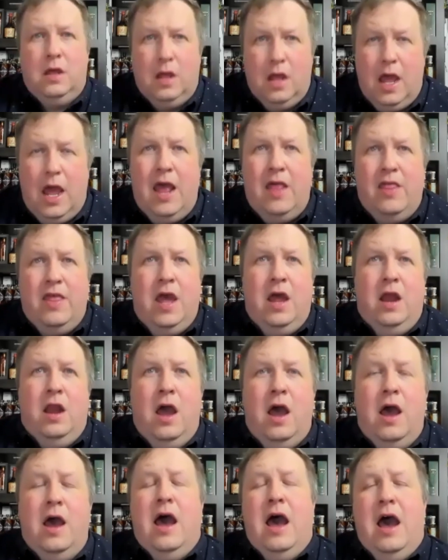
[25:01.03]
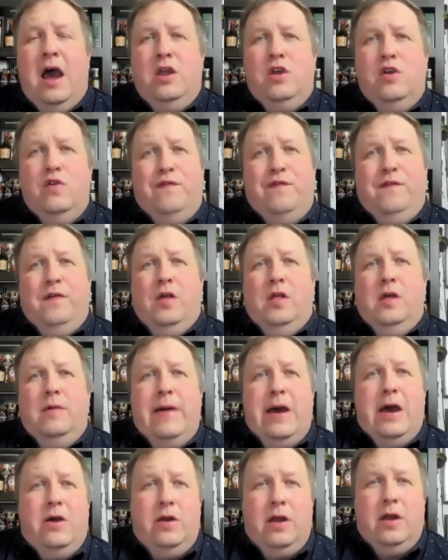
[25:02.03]
And then how do you feel
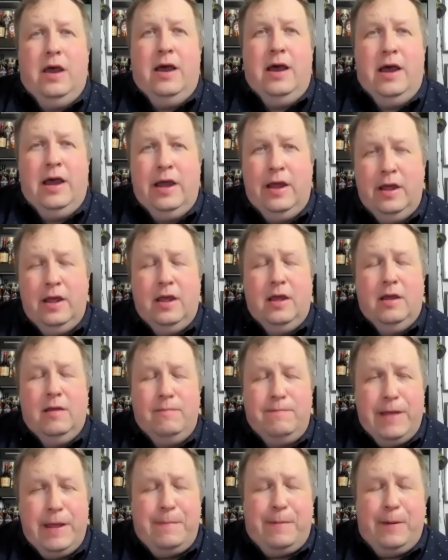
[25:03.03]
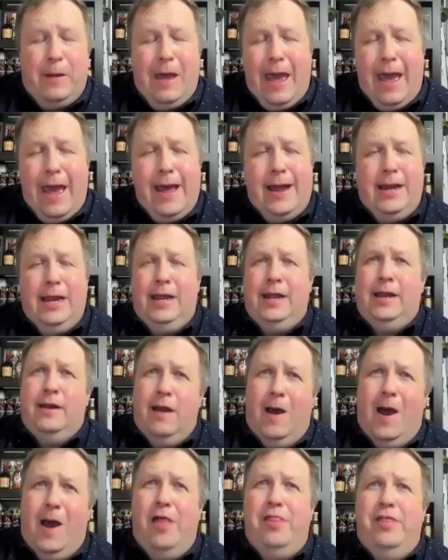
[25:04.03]
about people adding
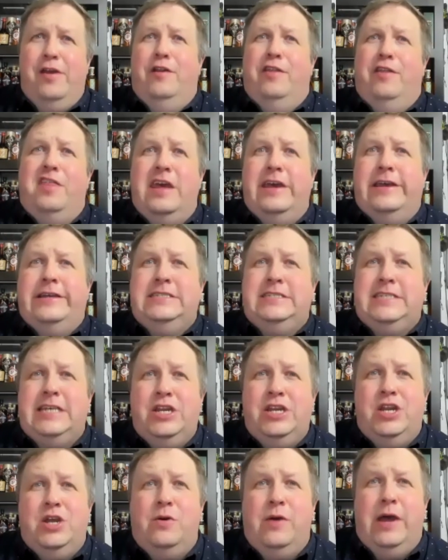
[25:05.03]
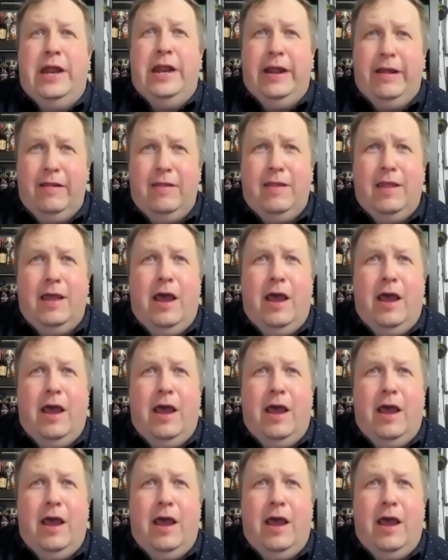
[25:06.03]
other things into it,